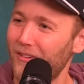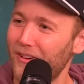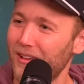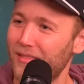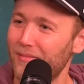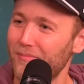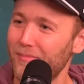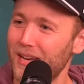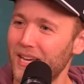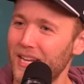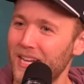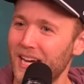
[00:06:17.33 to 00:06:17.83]
with
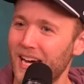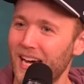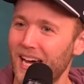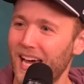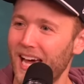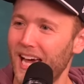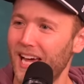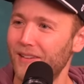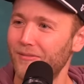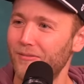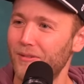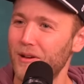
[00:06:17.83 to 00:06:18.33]
uh, Mina,
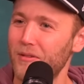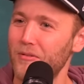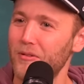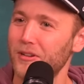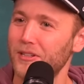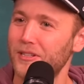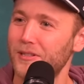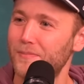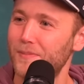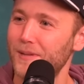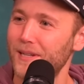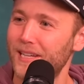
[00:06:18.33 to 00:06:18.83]
and we were
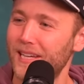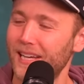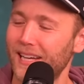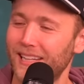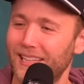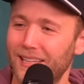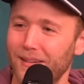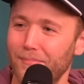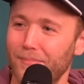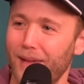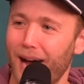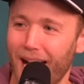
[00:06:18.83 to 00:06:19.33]
speaking
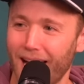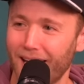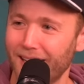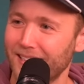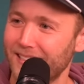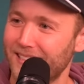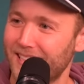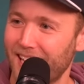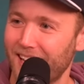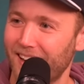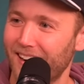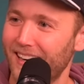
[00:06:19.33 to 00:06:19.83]
to
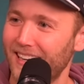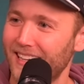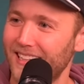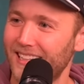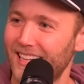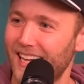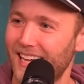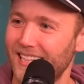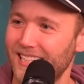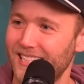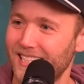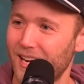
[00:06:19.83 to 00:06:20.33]
Myles Garrett and
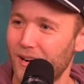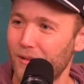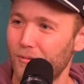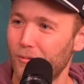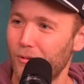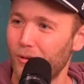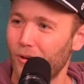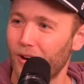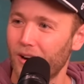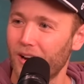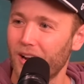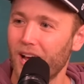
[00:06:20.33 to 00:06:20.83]
Denzel
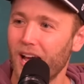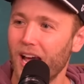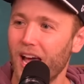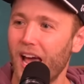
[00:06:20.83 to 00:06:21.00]
Ward,